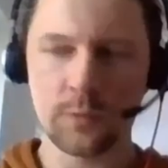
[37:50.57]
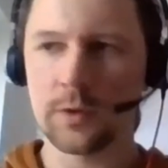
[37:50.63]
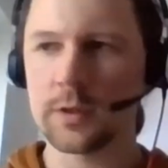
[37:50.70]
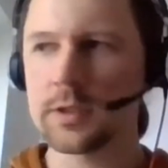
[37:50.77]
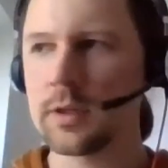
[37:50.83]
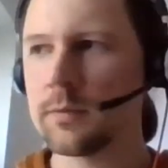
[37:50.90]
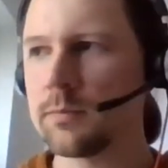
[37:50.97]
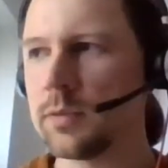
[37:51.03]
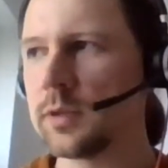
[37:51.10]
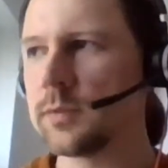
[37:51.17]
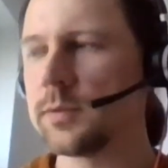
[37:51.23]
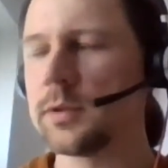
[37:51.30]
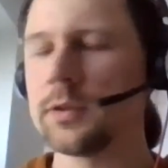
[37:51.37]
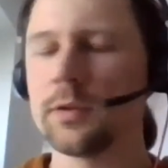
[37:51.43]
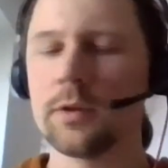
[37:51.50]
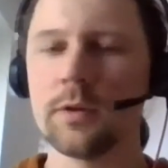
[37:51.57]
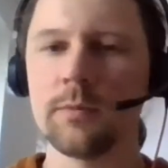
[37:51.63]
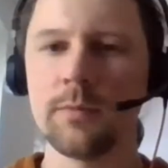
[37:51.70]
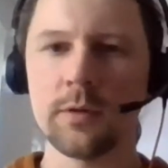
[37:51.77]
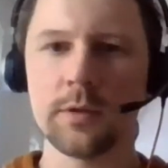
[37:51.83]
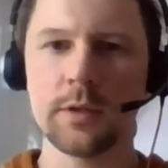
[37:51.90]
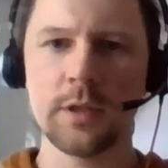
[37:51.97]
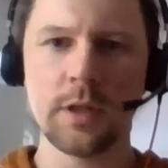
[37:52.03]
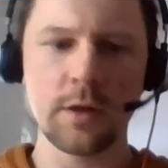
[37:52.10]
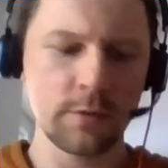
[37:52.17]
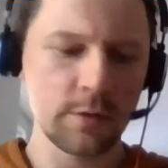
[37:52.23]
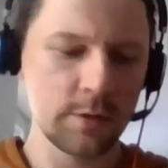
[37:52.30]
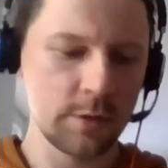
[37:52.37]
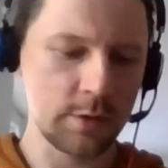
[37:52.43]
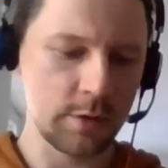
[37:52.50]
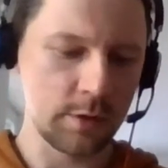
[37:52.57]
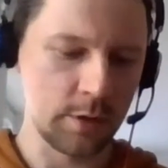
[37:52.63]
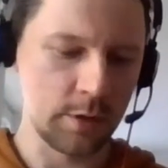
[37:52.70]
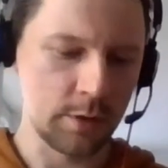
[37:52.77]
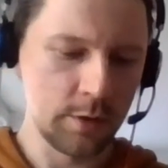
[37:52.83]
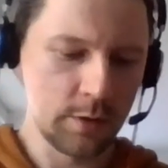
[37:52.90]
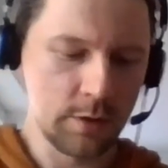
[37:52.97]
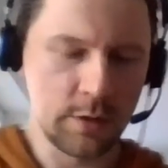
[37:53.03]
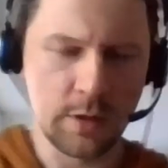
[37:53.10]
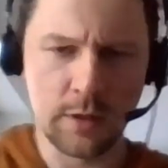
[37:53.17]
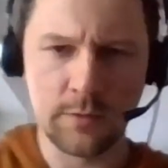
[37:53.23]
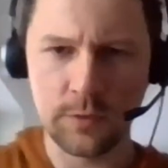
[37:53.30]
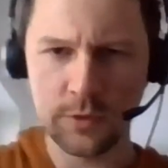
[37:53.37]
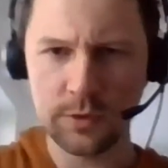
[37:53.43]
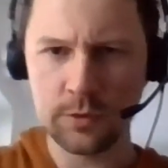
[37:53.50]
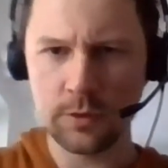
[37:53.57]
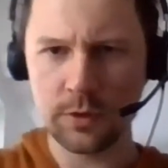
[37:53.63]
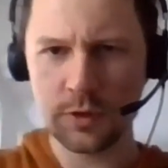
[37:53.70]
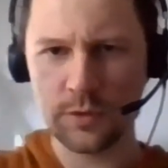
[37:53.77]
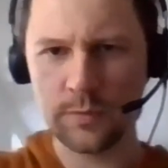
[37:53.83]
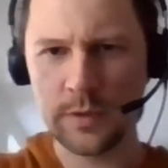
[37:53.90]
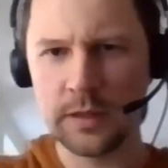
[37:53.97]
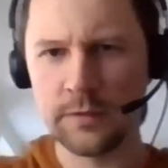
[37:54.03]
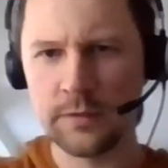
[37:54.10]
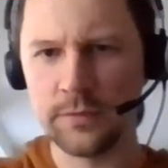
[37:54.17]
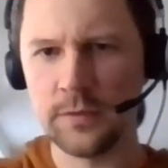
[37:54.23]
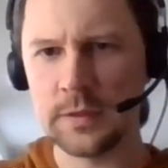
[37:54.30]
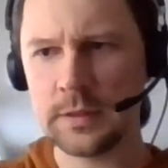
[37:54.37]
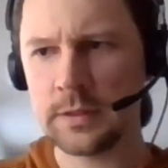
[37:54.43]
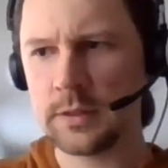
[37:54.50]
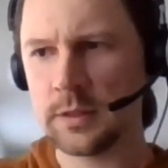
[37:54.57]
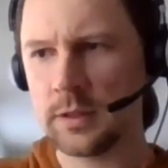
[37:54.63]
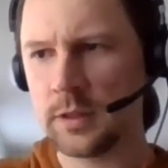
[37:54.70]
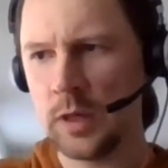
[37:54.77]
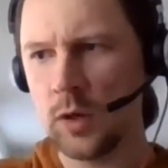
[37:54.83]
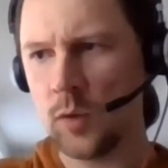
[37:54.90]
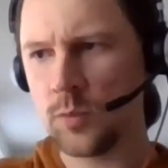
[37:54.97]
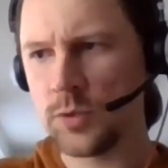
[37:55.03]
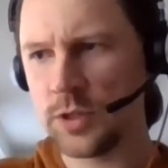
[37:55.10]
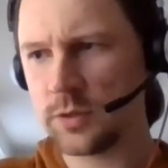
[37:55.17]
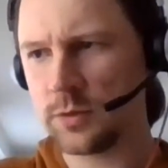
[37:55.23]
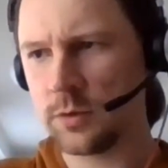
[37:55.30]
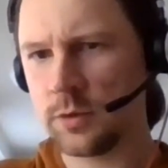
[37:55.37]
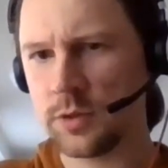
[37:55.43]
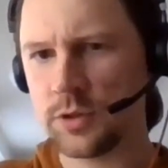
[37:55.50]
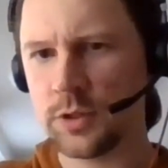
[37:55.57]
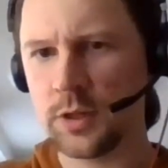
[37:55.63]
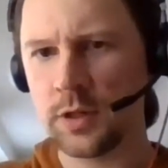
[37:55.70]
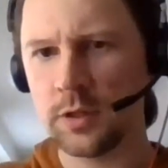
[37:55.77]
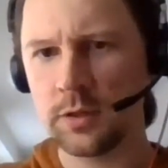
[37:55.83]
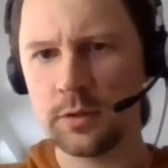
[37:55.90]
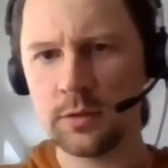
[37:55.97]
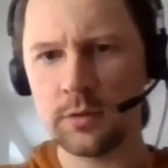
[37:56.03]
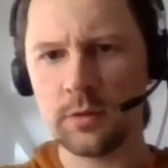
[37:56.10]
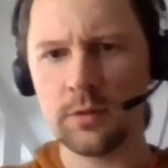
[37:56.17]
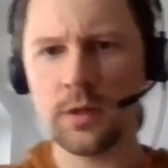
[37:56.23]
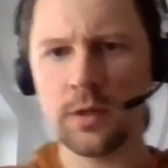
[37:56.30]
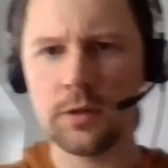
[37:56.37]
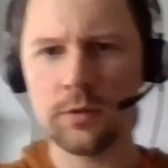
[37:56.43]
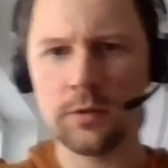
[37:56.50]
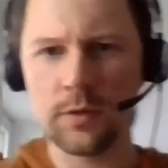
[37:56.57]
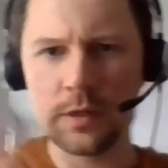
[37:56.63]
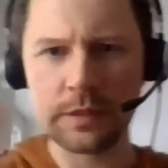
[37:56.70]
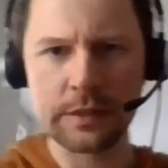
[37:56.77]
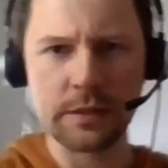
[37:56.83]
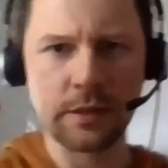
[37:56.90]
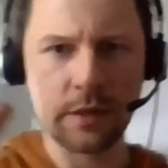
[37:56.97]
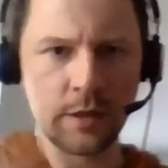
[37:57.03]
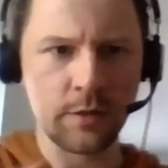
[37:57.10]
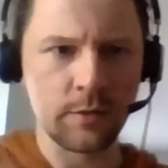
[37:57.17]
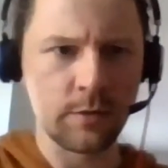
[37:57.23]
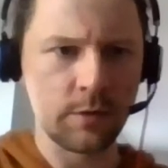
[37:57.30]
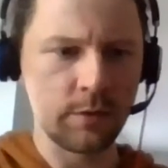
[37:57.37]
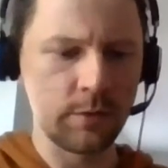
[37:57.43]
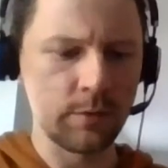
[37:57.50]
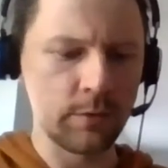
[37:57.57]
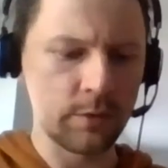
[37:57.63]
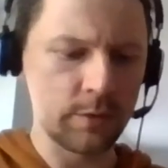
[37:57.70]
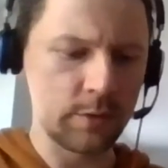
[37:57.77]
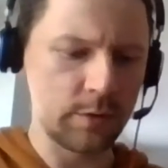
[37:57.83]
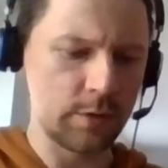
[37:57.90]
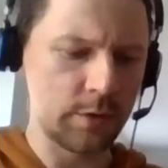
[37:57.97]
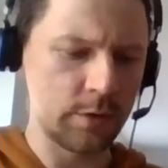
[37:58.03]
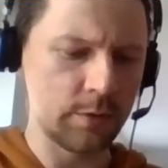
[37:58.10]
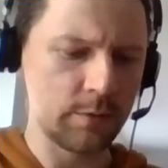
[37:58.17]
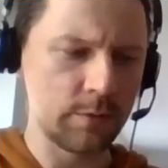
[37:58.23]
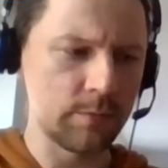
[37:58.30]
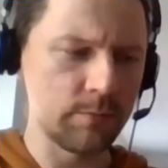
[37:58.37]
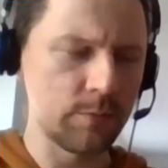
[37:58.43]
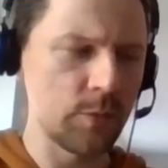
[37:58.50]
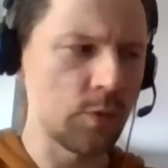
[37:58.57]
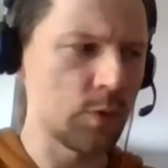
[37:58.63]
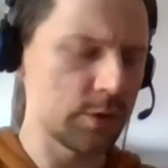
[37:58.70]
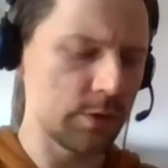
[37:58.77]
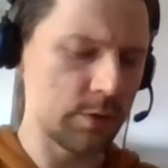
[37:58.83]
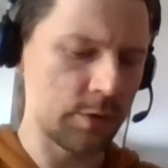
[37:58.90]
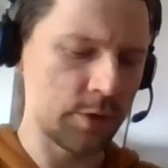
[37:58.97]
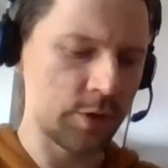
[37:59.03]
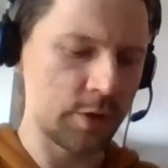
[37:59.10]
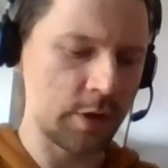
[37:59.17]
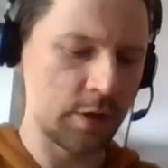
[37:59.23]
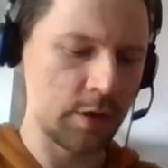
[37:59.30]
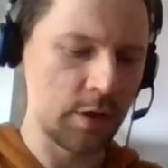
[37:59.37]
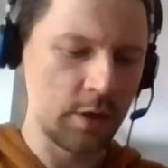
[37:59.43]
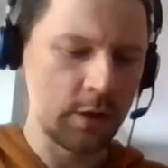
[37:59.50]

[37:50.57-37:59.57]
for example, if we talk about clouds, uh, then for storage we have this uh, object storage, right? And uh, I don't know S3 or Google uh, Google storage, right?